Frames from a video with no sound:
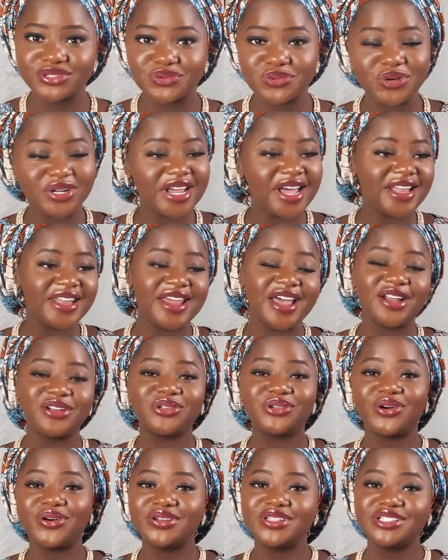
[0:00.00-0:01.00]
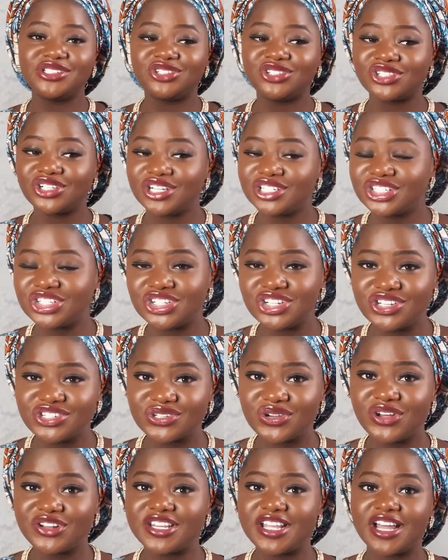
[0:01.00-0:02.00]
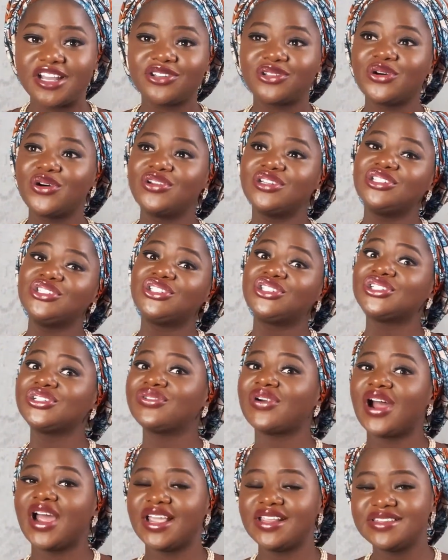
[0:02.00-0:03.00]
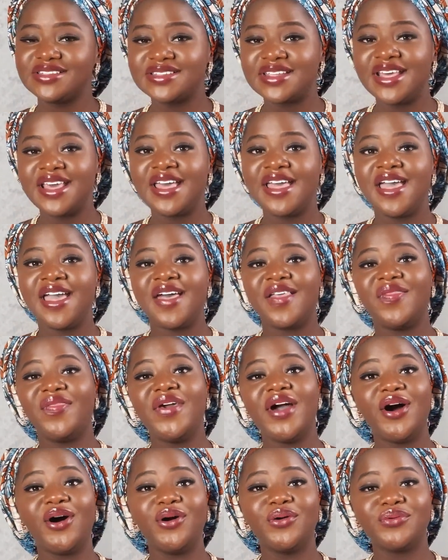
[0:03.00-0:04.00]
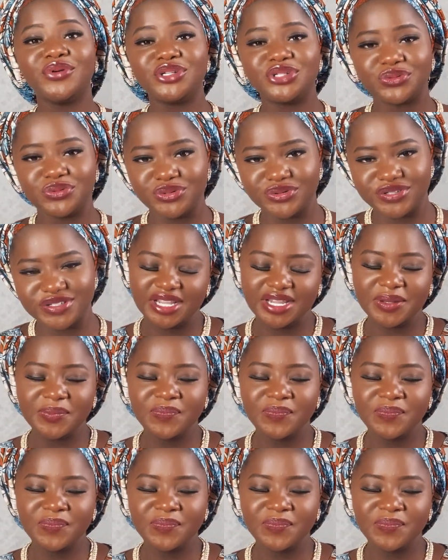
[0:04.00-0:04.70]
whether they are done in churches or they are done in shrines. They are all rituals.